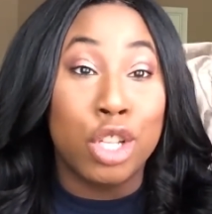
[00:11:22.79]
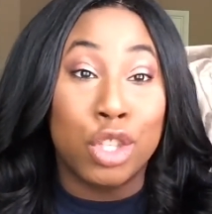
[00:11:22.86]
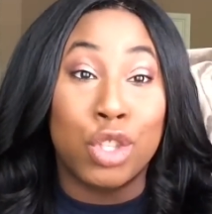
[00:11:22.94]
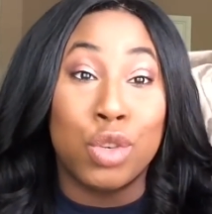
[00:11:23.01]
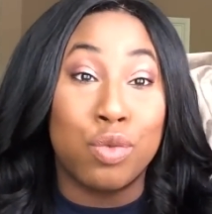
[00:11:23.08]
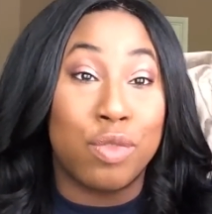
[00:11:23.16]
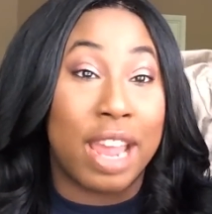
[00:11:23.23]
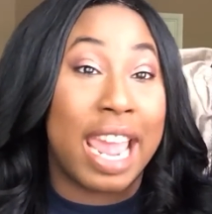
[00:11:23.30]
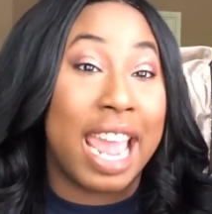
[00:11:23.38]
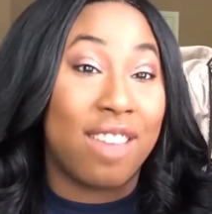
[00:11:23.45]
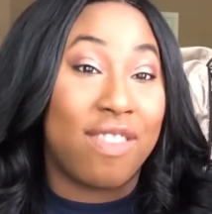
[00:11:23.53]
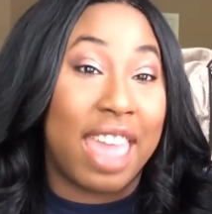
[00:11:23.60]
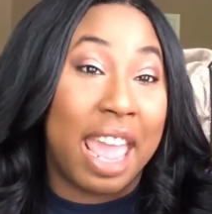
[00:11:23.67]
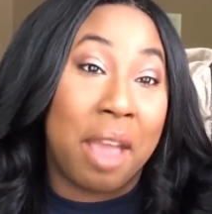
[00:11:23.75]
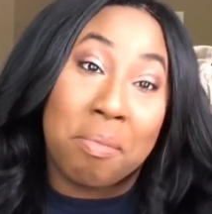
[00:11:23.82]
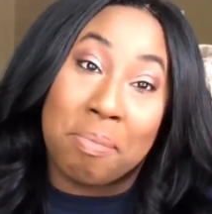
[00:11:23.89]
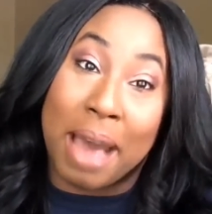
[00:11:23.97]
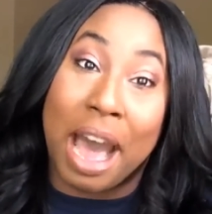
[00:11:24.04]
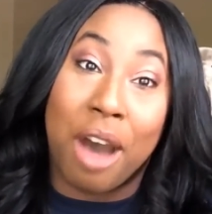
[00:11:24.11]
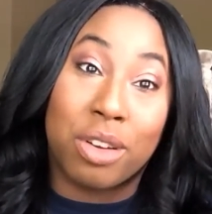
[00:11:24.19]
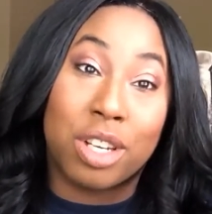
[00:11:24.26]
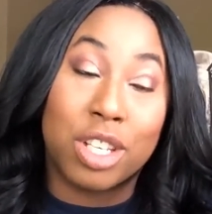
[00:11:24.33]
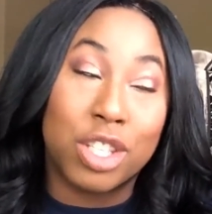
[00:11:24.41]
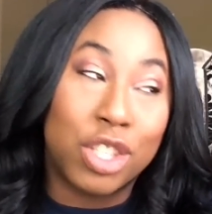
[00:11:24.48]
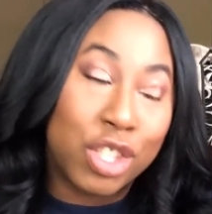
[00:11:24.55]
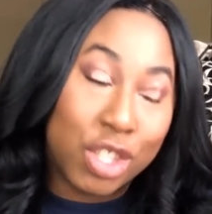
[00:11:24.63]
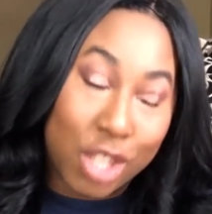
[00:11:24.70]
to rave about.
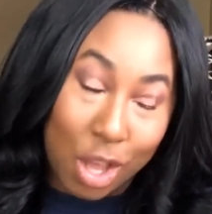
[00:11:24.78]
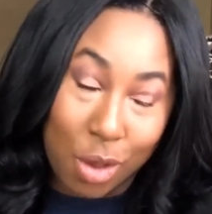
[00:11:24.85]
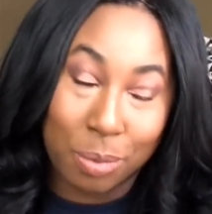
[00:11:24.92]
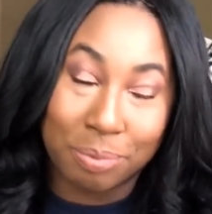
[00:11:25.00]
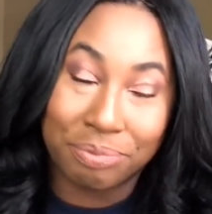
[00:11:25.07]
So